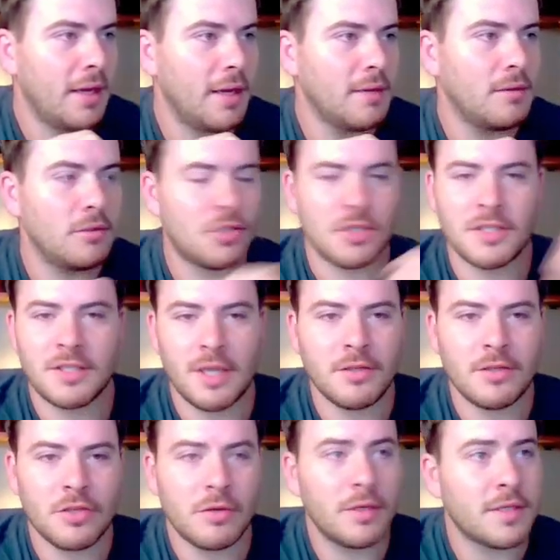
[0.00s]
Just
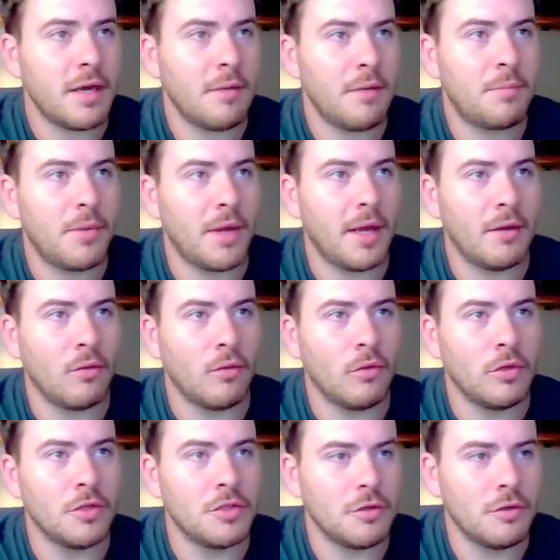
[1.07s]
center it up, and all you
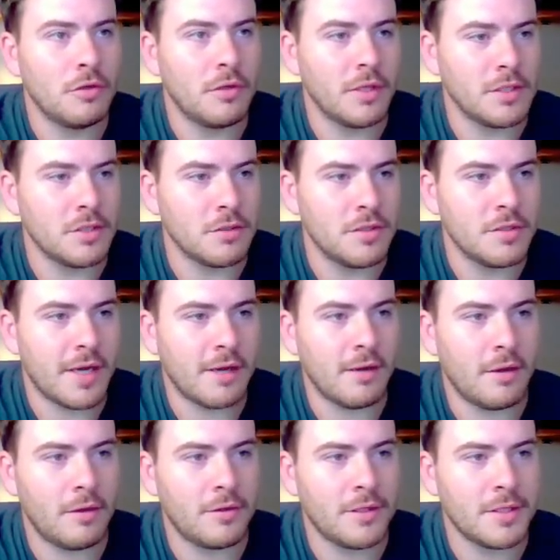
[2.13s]
do is you
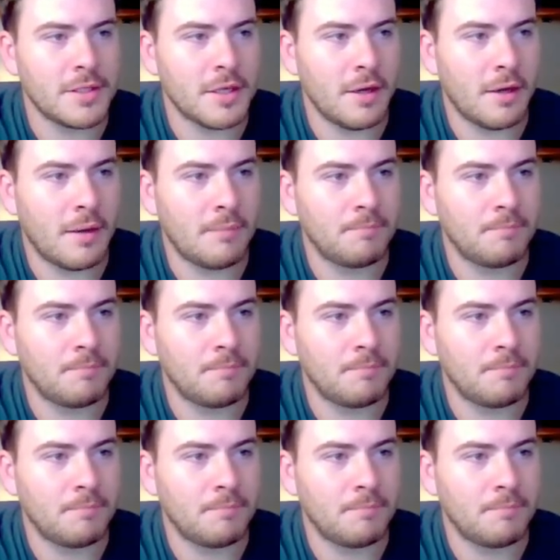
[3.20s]
download this guy,